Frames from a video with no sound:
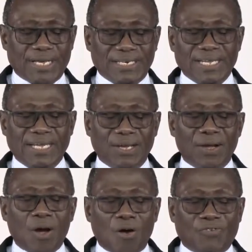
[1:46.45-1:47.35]
a day
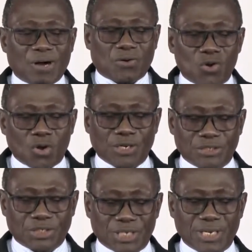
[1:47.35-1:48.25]
of
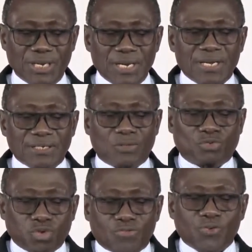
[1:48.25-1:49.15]
acknowledging the
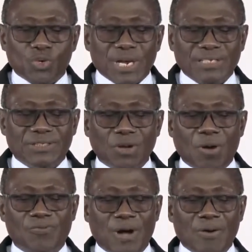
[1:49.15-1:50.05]
truthfulness
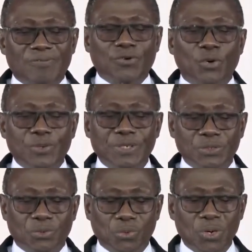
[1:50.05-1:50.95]
of our following
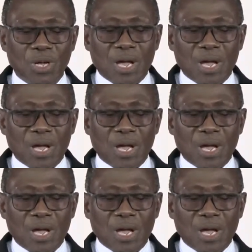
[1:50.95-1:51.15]
you.